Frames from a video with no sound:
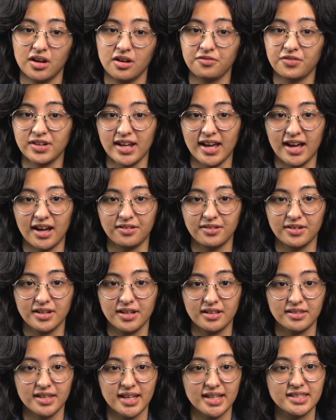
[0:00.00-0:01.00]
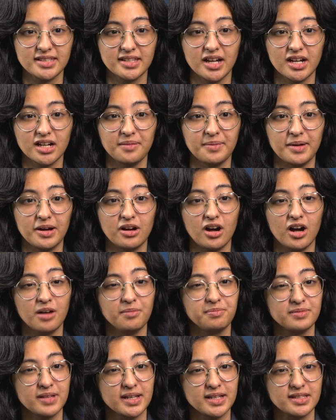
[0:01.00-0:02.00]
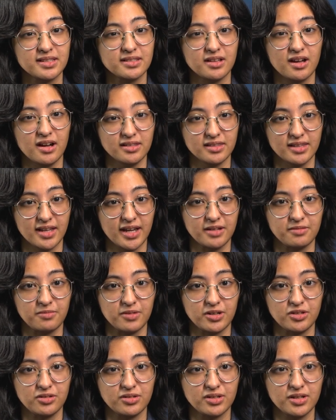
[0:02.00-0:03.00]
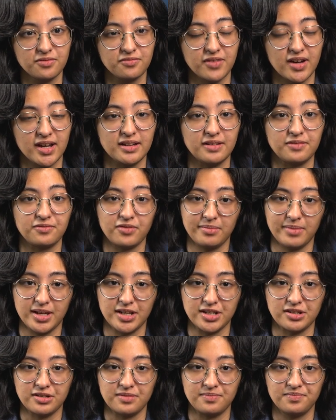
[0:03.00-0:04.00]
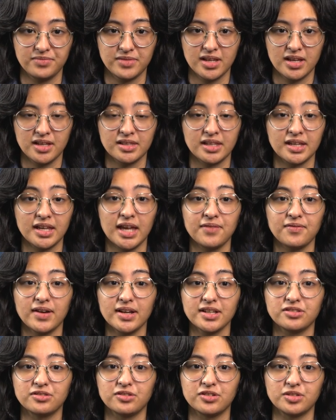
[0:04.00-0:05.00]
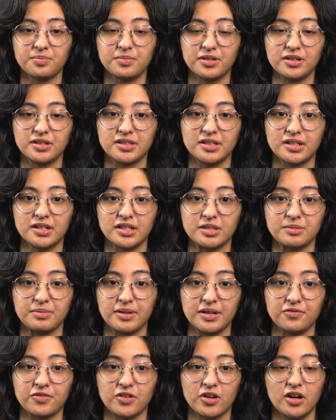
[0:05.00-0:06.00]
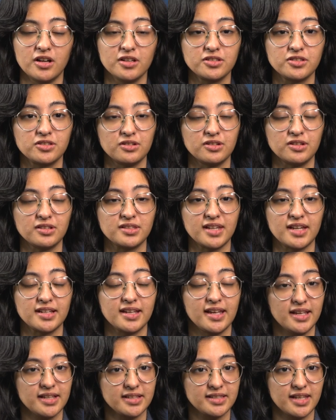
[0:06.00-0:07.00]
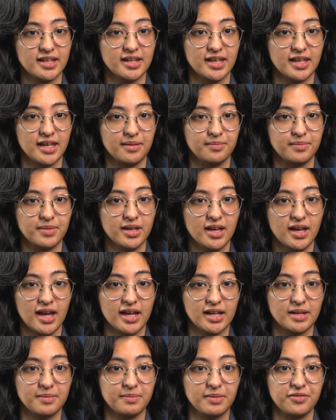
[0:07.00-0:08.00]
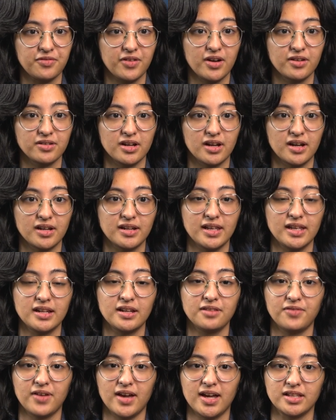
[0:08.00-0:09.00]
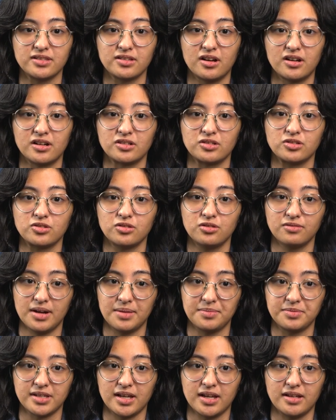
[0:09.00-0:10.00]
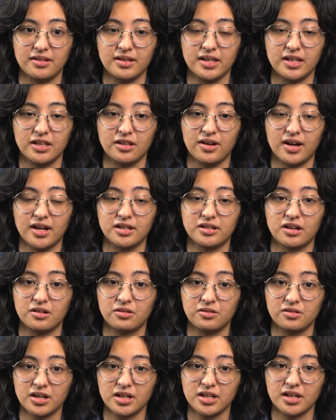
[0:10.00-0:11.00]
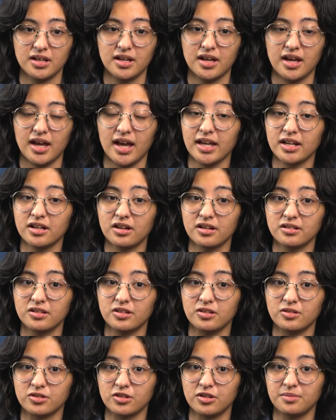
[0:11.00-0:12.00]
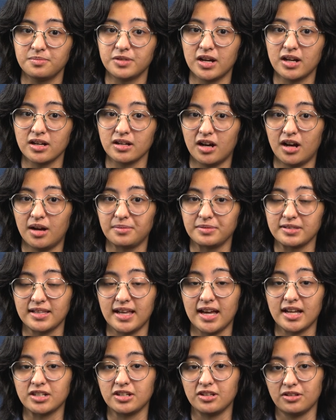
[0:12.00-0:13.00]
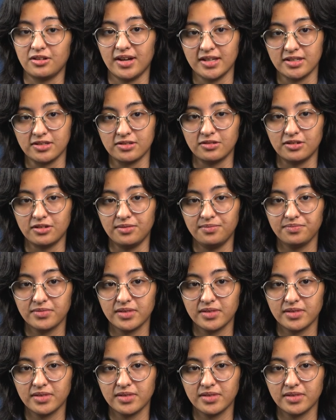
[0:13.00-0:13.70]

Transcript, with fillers: For now, let's talk about all places online where you can find information. The KVIKS News Bulletin is played for all students at 8.10 a.m. and can be found in advance on our school website, hilohigh.org, and on youtube.com slash Hilo High School.